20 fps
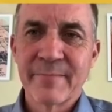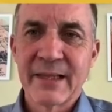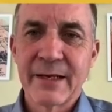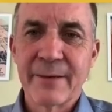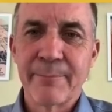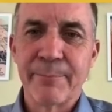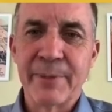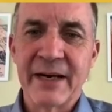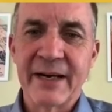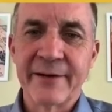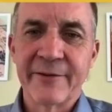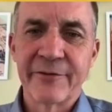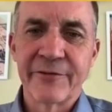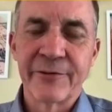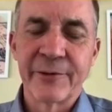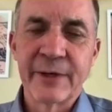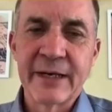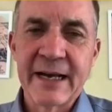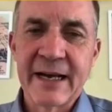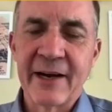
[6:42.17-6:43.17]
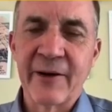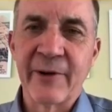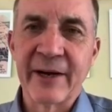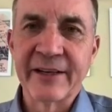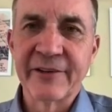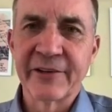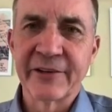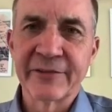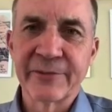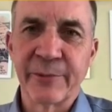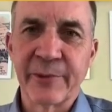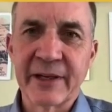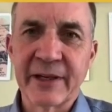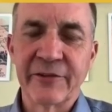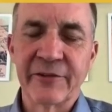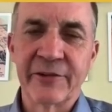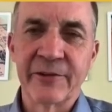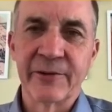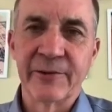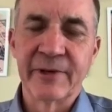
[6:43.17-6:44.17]
But for now, I just wanted
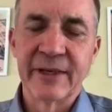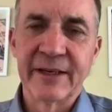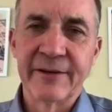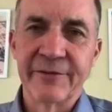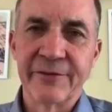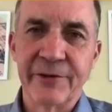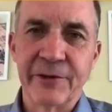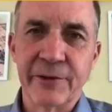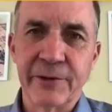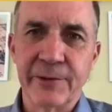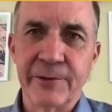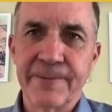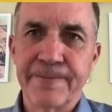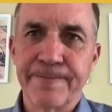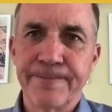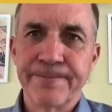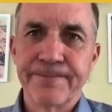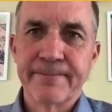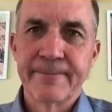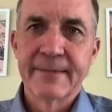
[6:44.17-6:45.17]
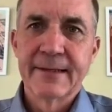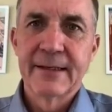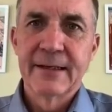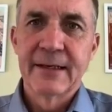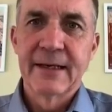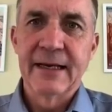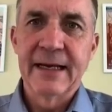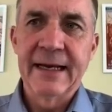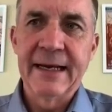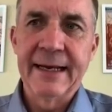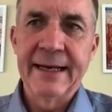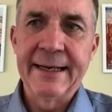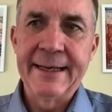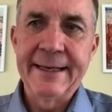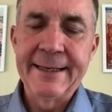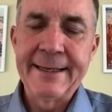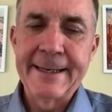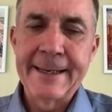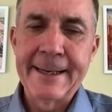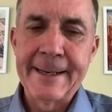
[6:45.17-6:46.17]
to give you
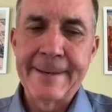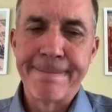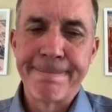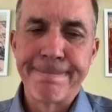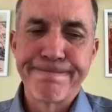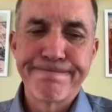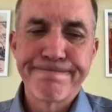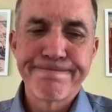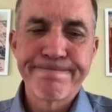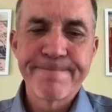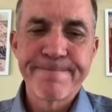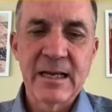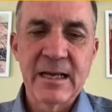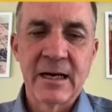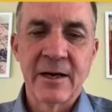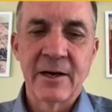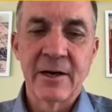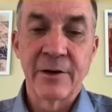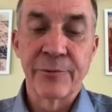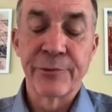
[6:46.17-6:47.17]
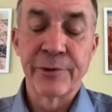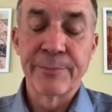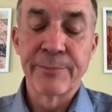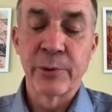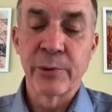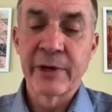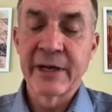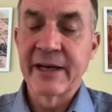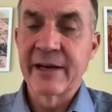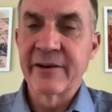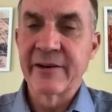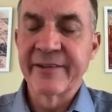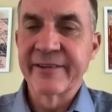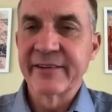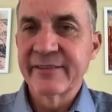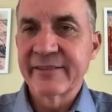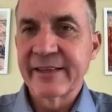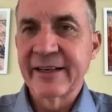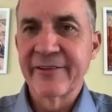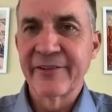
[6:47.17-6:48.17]
a report out on the
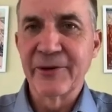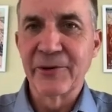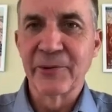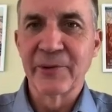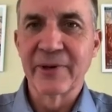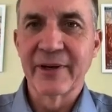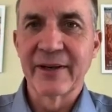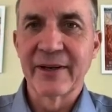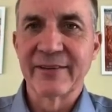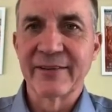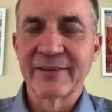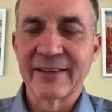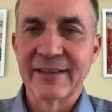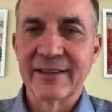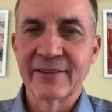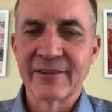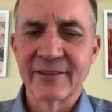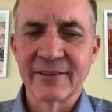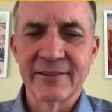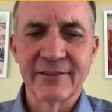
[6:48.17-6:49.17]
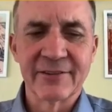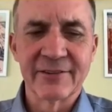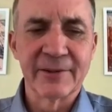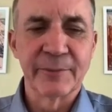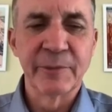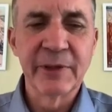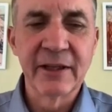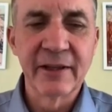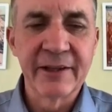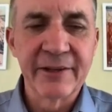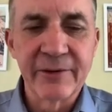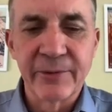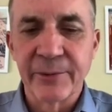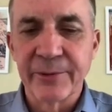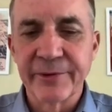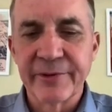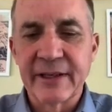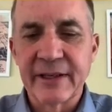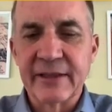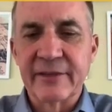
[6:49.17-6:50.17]
state of the organization, some really cool
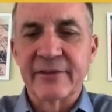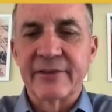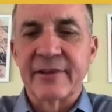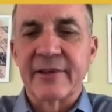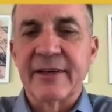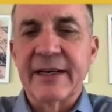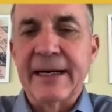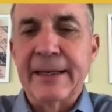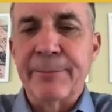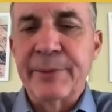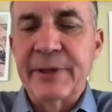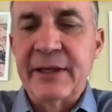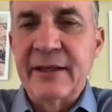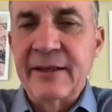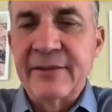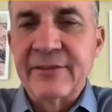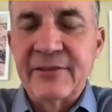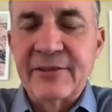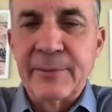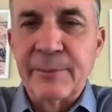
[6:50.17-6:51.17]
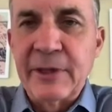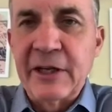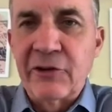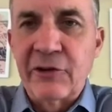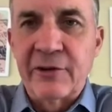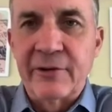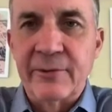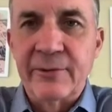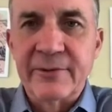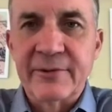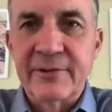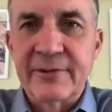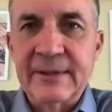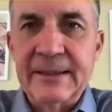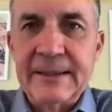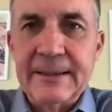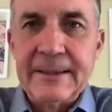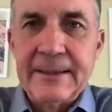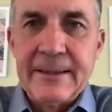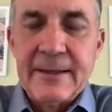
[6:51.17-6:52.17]
things that are happening, and some issues
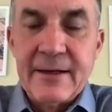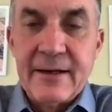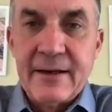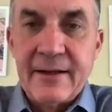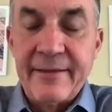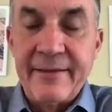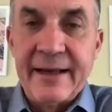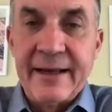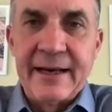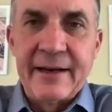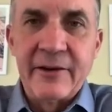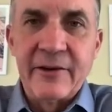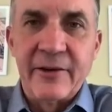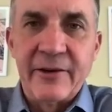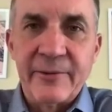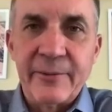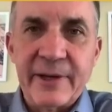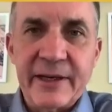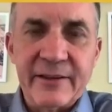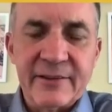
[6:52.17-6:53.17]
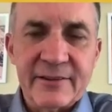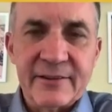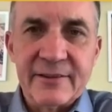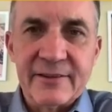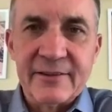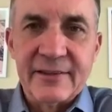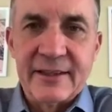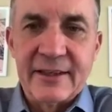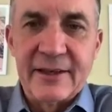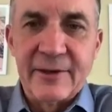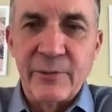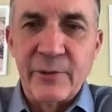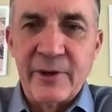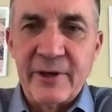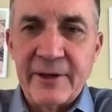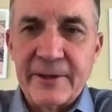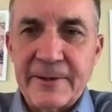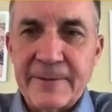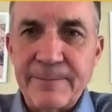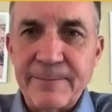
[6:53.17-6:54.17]
that it all raises in our
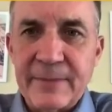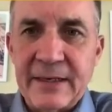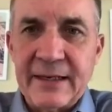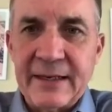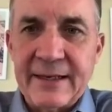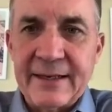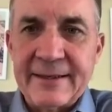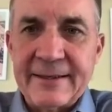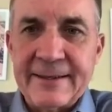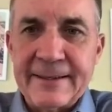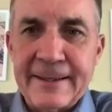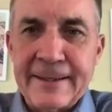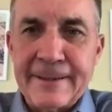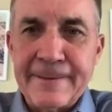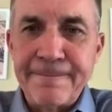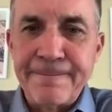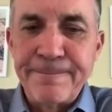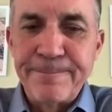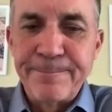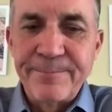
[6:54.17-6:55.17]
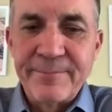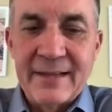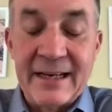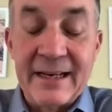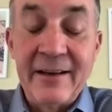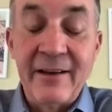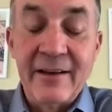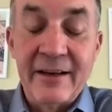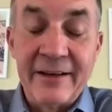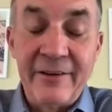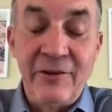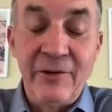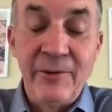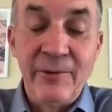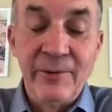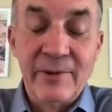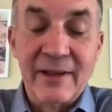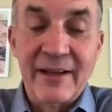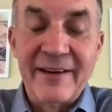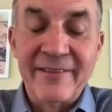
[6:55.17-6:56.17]
work. And I
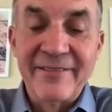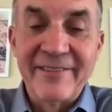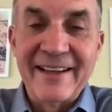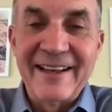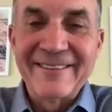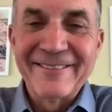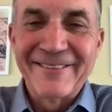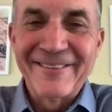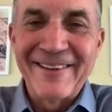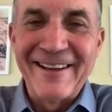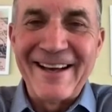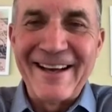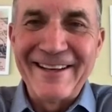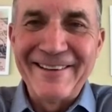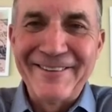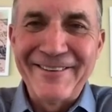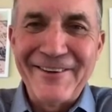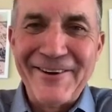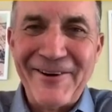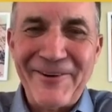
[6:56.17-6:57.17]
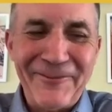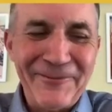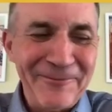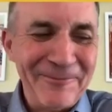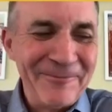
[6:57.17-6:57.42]
do love that slideshow.